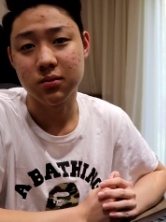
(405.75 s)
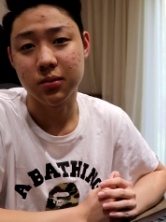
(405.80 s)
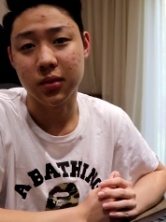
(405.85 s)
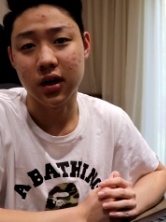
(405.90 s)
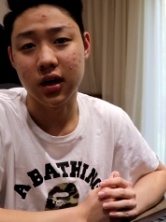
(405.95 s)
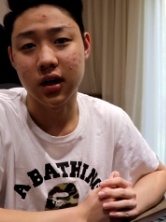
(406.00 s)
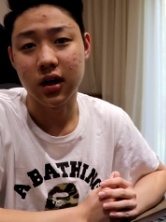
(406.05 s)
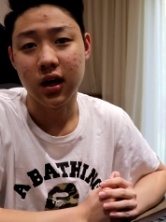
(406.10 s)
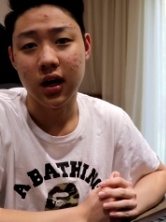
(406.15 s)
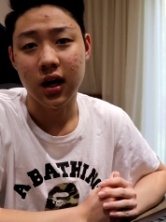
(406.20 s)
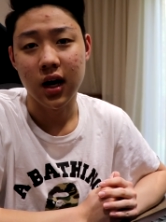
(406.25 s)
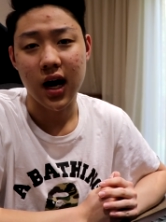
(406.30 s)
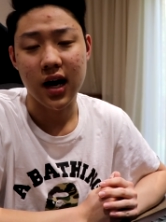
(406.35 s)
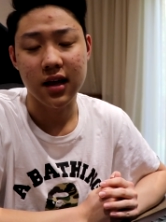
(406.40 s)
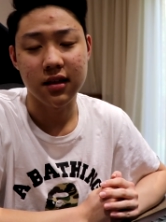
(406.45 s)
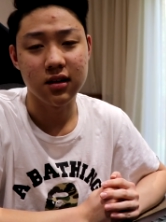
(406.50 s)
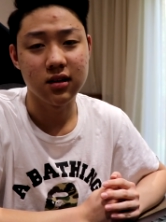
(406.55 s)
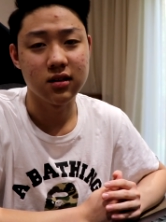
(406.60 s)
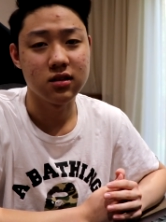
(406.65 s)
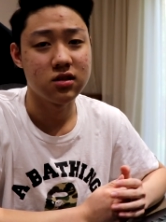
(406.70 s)
but I
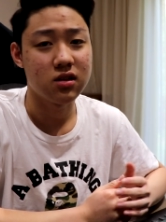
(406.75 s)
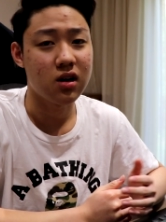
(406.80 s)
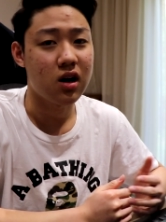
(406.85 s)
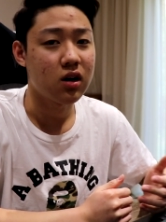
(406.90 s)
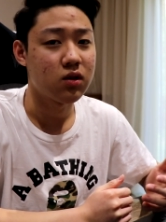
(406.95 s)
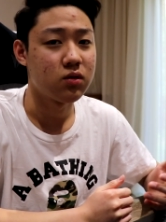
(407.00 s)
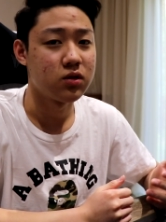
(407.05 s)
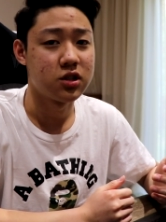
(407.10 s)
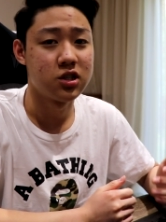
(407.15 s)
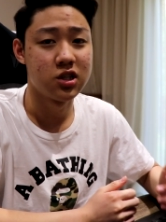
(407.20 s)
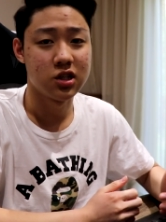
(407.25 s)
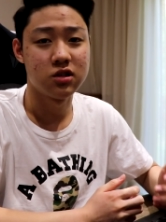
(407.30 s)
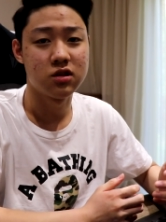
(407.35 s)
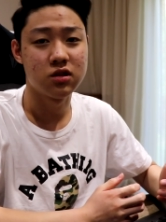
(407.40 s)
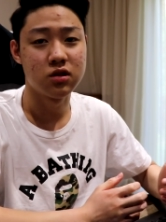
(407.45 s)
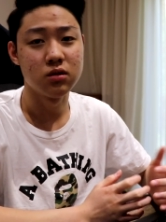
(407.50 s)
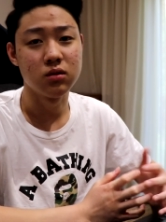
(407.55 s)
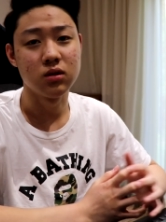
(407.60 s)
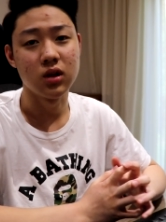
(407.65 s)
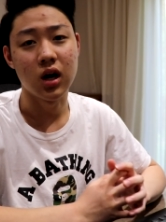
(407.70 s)
think stock was just
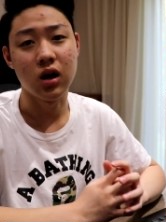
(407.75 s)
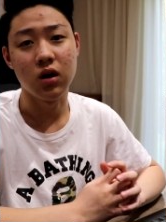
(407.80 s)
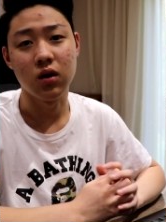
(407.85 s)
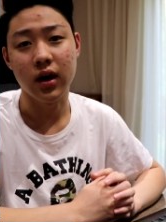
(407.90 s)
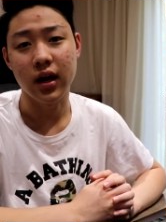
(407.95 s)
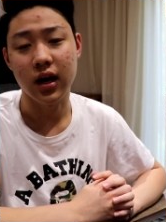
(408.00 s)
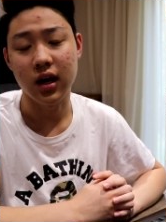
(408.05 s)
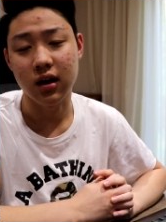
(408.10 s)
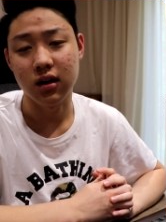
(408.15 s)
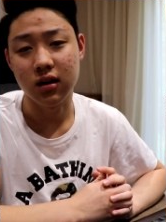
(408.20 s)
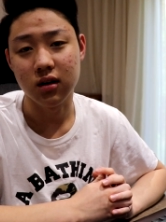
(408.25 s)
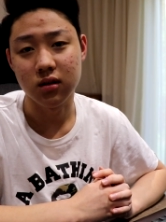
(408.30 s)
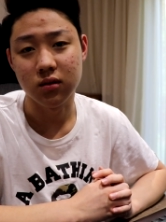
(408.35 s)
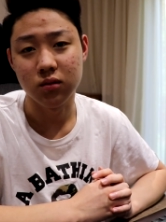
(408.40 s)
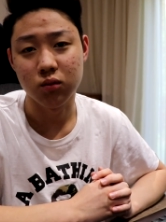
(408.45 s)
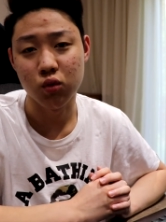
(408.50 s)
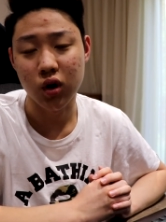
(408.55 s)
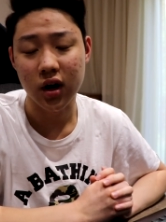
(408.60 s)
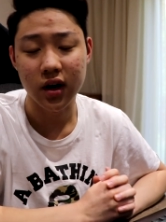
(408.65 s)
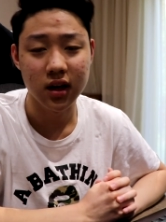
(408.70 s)
too low and
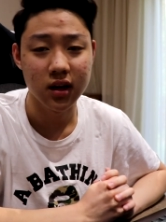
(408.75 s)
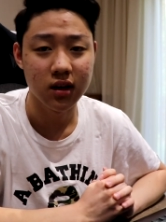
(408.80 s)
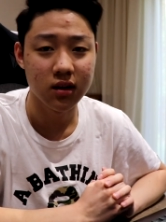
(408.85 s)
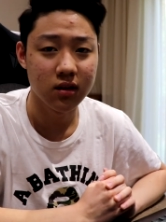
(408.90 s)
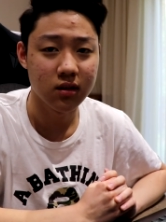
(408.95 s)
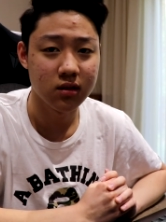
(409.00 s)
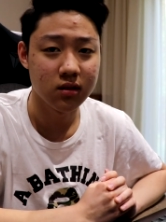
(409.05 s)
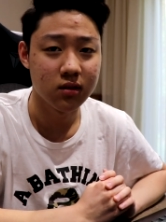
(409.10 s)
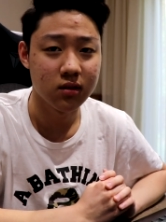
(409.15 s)
running